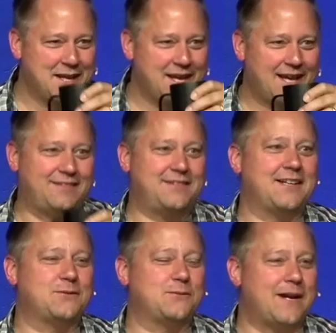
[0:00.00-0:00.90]
I see you
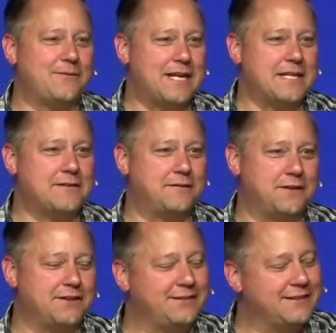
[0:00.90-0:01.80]
guys writing
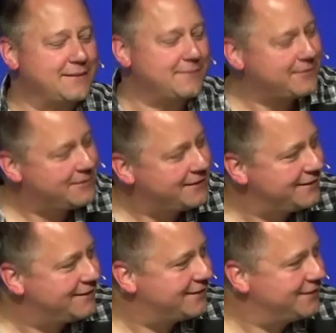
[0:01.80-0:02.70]
furiously. I'm like, well,
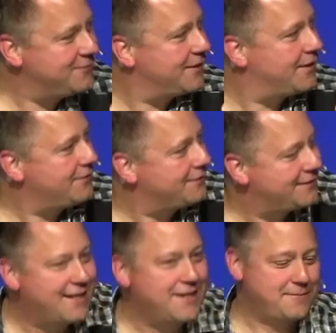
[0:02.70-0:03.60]
it's going to be, oh, it's
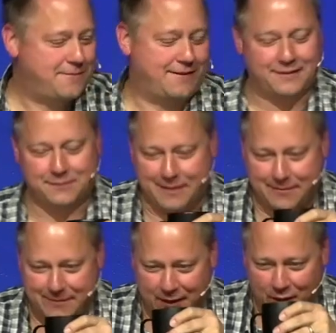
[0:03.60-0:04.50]
not up there. That's my
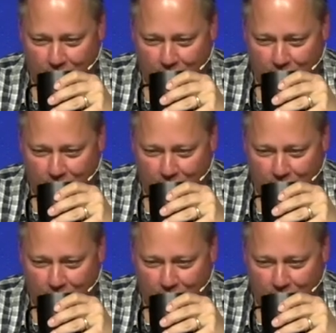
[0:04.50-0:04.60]
bad.